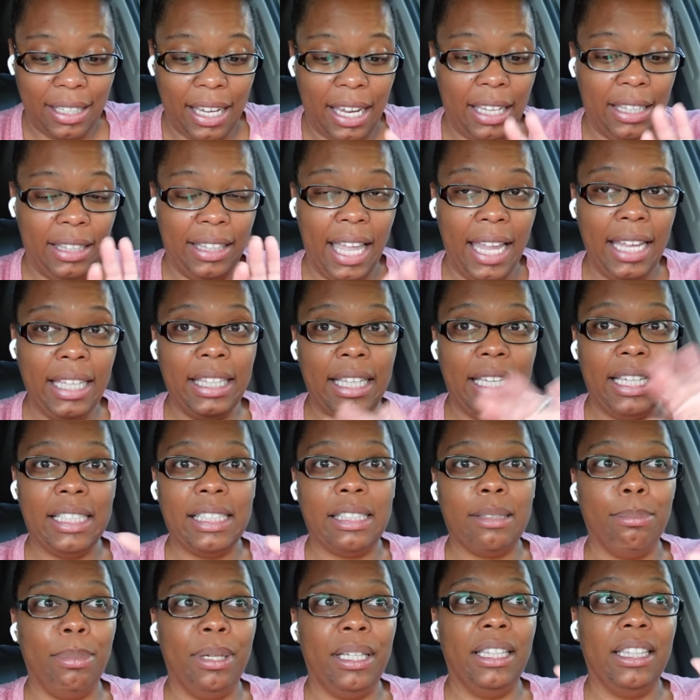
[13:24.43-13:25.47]
and lately
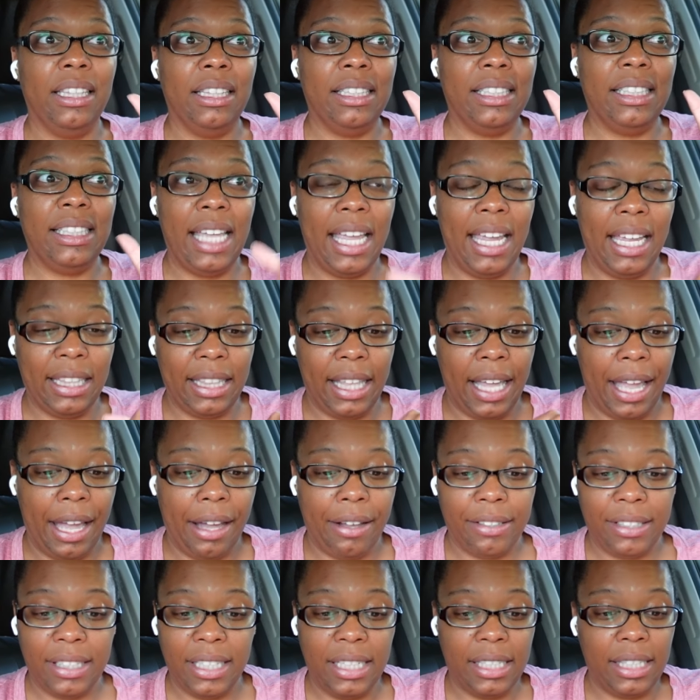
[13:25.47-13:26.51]
it's been stay at the
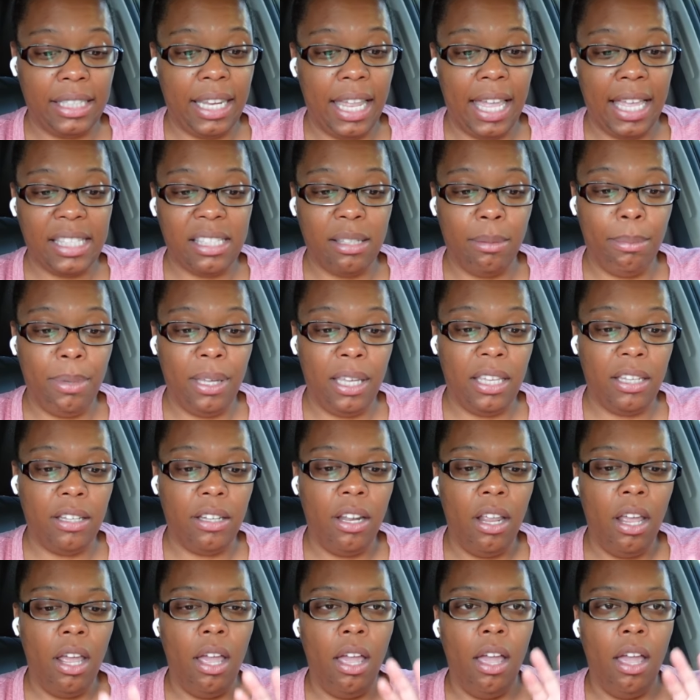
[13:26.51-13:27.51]
house because it hasn't been